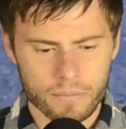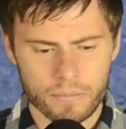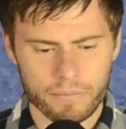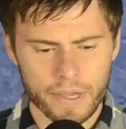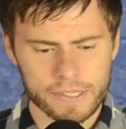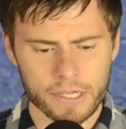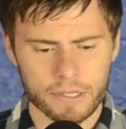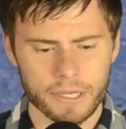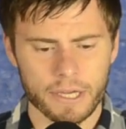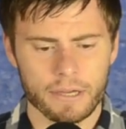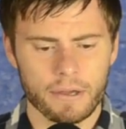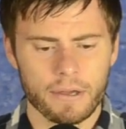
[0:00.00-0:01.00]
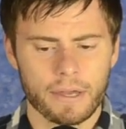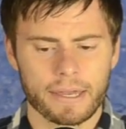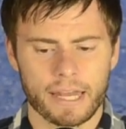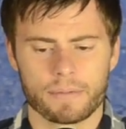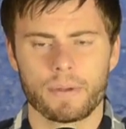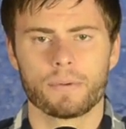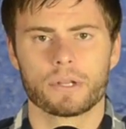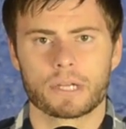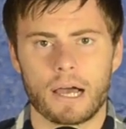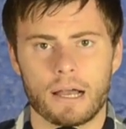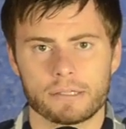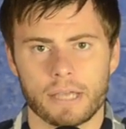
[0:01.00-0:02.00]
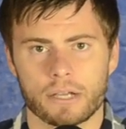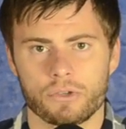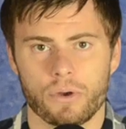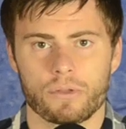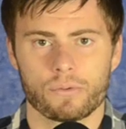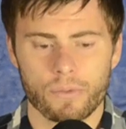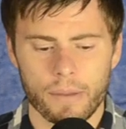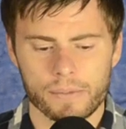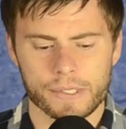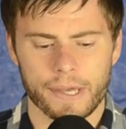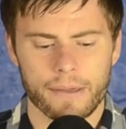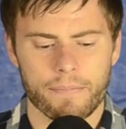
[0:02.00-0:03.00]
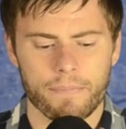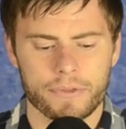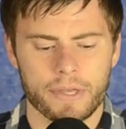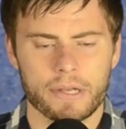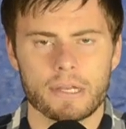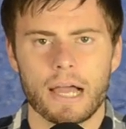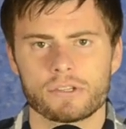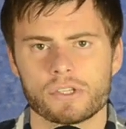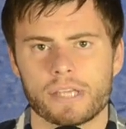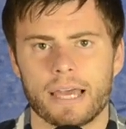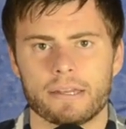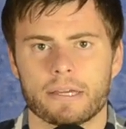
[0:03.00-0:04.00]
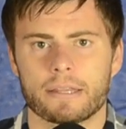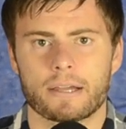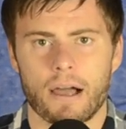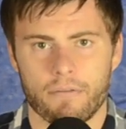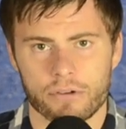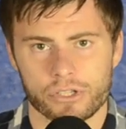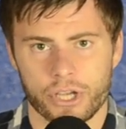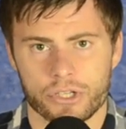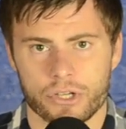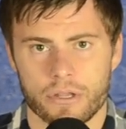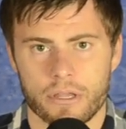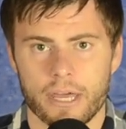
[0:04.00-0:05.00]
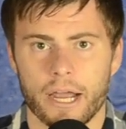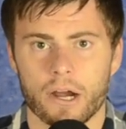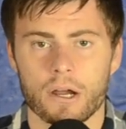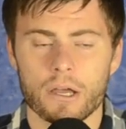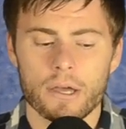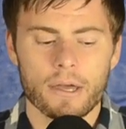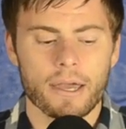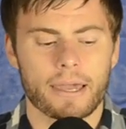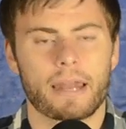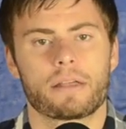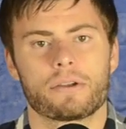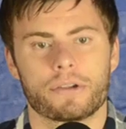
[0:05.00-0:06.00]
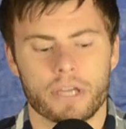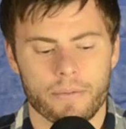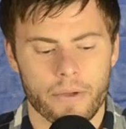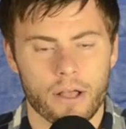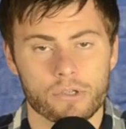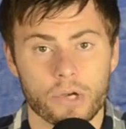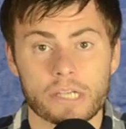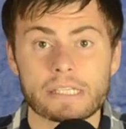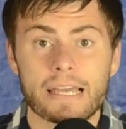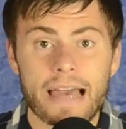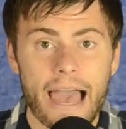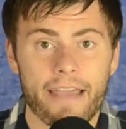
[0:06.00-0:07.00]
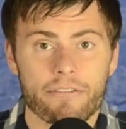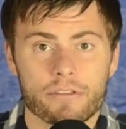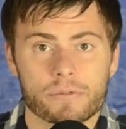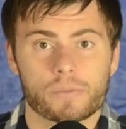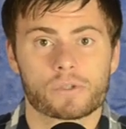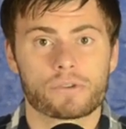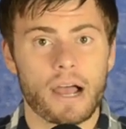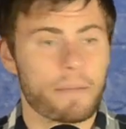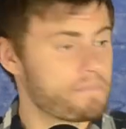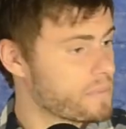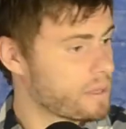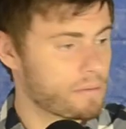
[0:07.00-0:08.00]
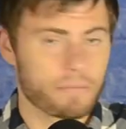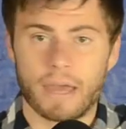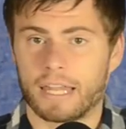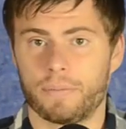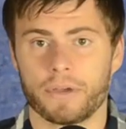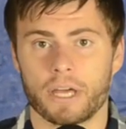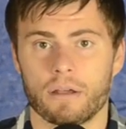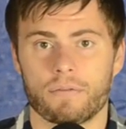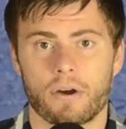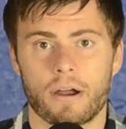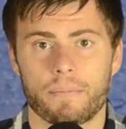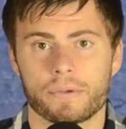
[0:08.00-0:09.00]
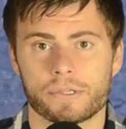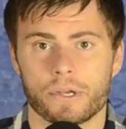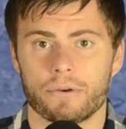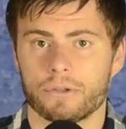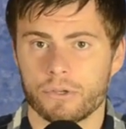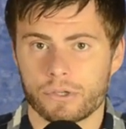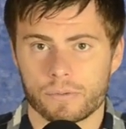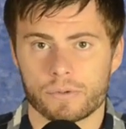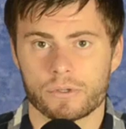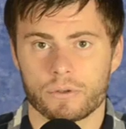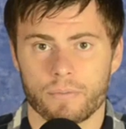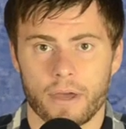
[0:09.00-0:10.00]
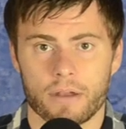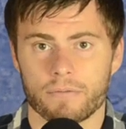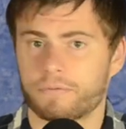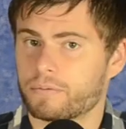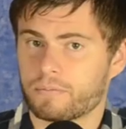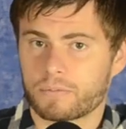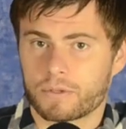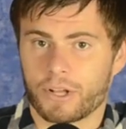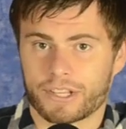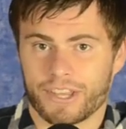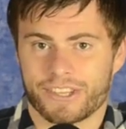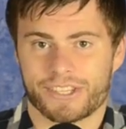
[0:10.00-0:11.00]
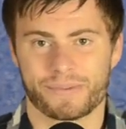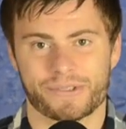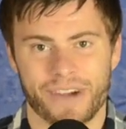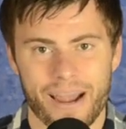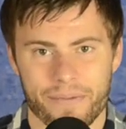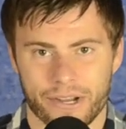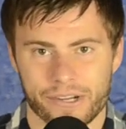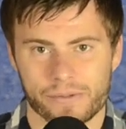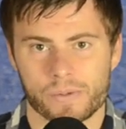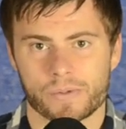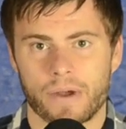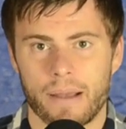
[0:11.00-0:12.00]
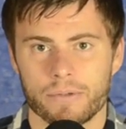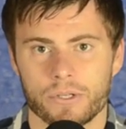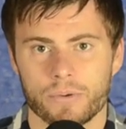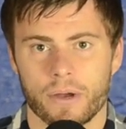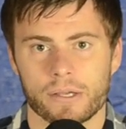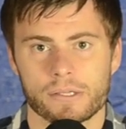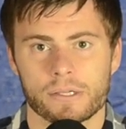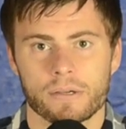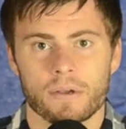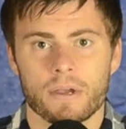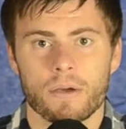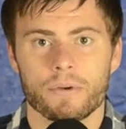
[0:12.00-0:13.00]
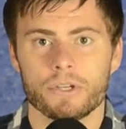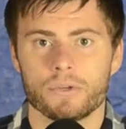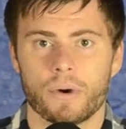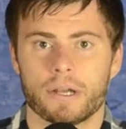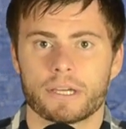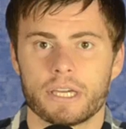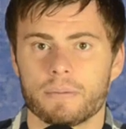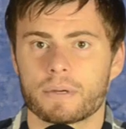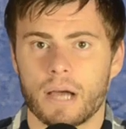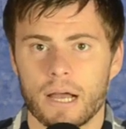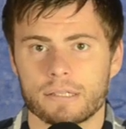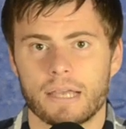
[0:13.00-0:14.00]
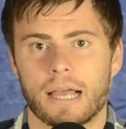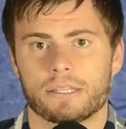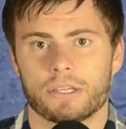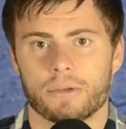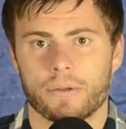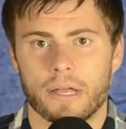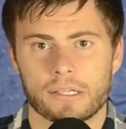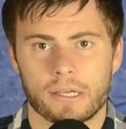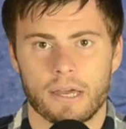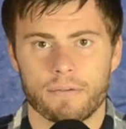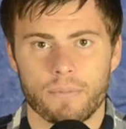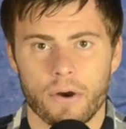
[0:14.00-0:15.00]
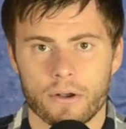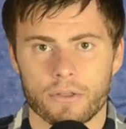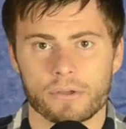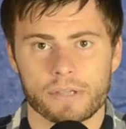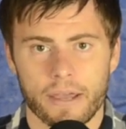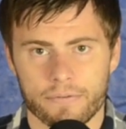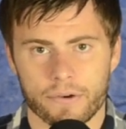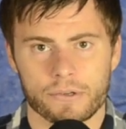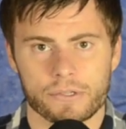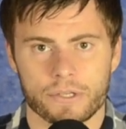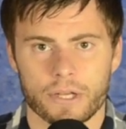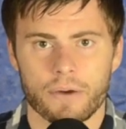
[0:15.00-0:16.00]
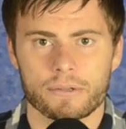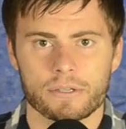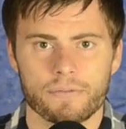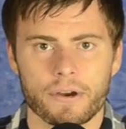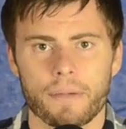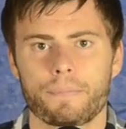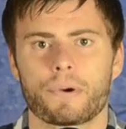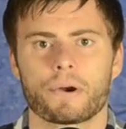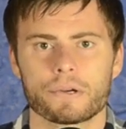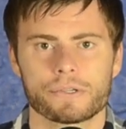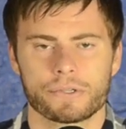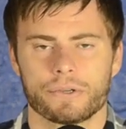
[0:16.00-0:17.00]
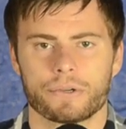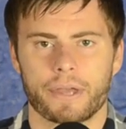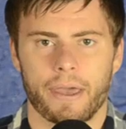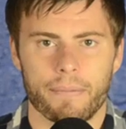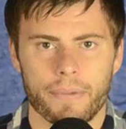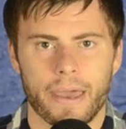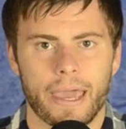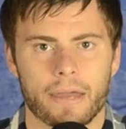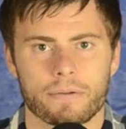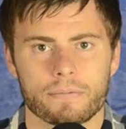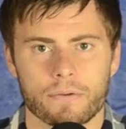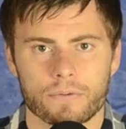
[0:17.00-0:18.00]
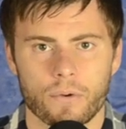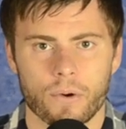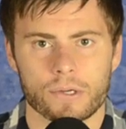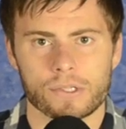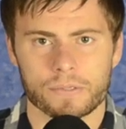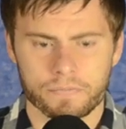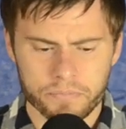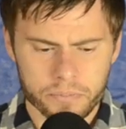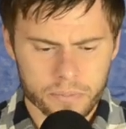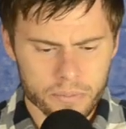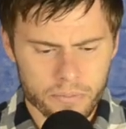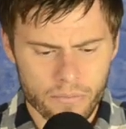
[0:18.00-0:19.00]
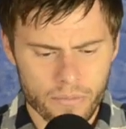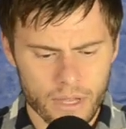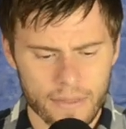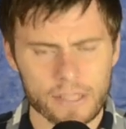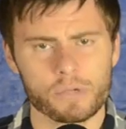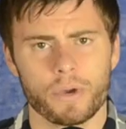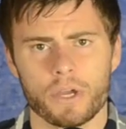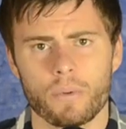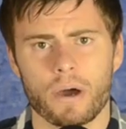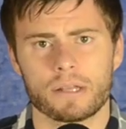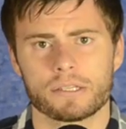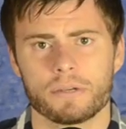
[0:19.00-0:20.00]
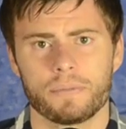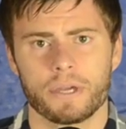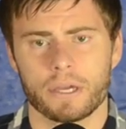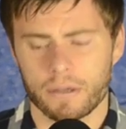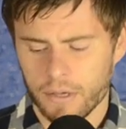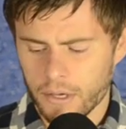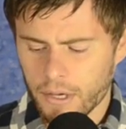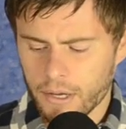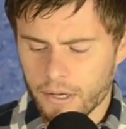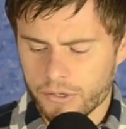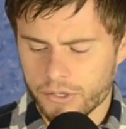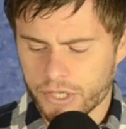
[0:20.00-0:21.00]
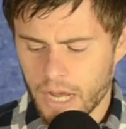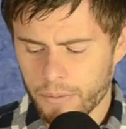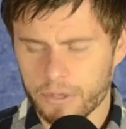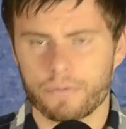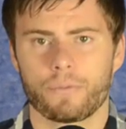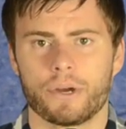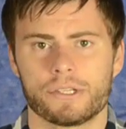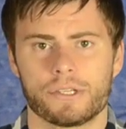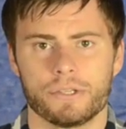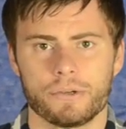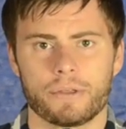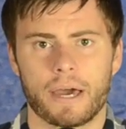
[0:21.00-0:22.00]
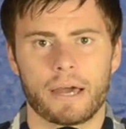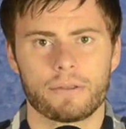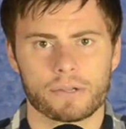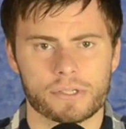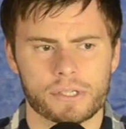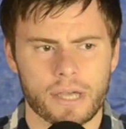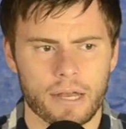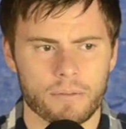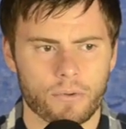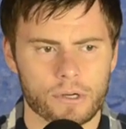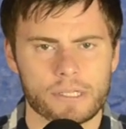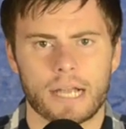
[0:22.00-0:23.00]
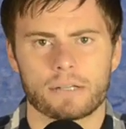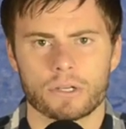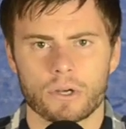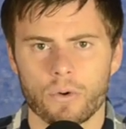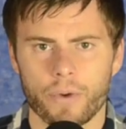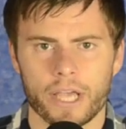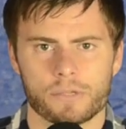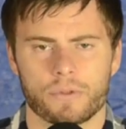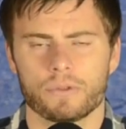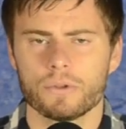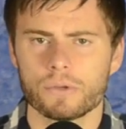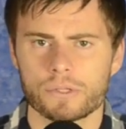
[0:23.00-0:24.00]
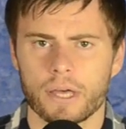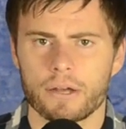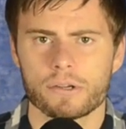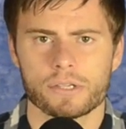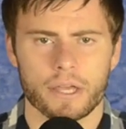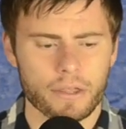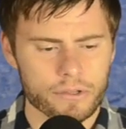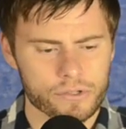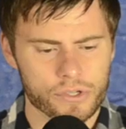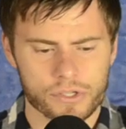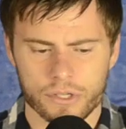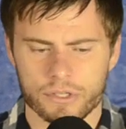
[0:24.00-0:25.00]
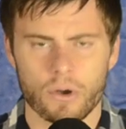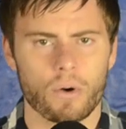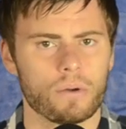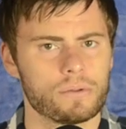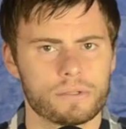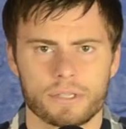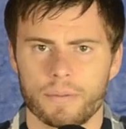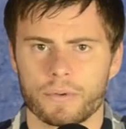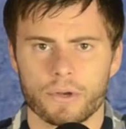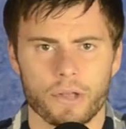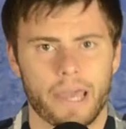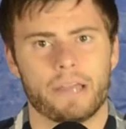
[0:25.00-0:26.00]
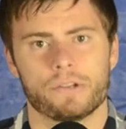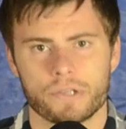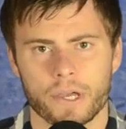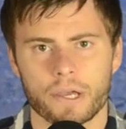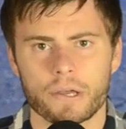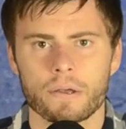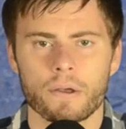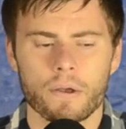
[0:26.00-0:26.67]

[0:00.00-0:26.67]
Basically, getting people to contact you on their website, but then not just ending the conversation there. Getting their email address, having them subscribe. At the beginning of our episode, you might have clicked on the subscribe link or subscribe to us. We do want to keep contacting you, and that's kind of part of those efforts. It's a very personal campaign, of course. That's the way you want it to be. So there's a couple different ways to do that. There's kind of more technical ways with newsletters, and then there's just the old typical handshake.